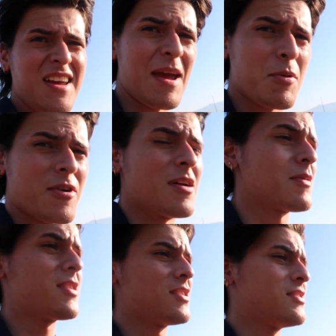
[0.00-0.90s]

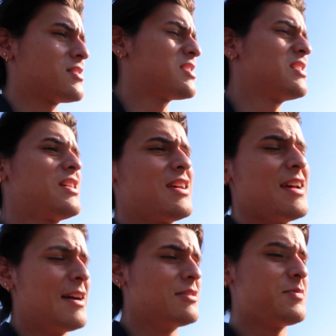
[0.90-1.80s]
campground because
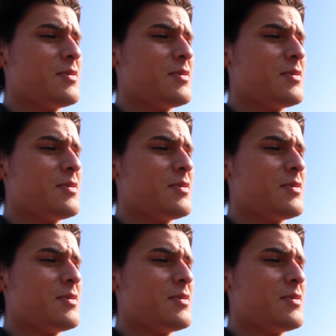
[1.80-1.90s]
I was